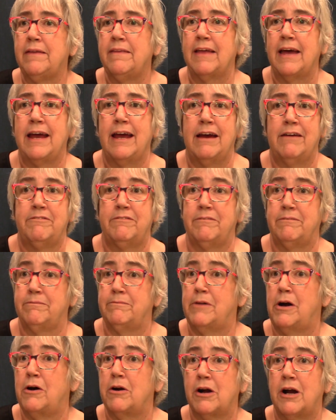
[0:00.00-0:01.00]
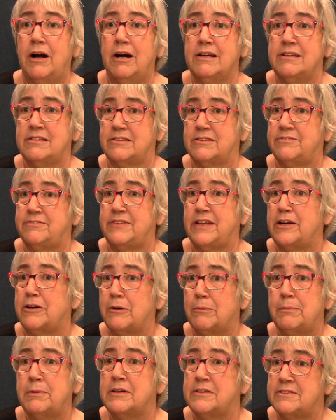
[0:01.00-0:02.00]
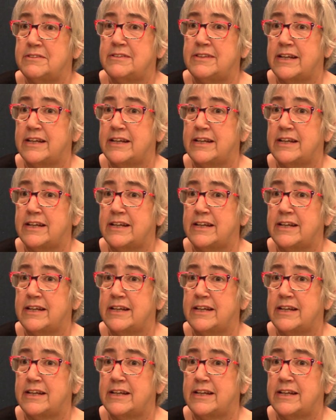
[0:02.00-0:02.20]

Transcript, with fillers: They have all kinds of therapists,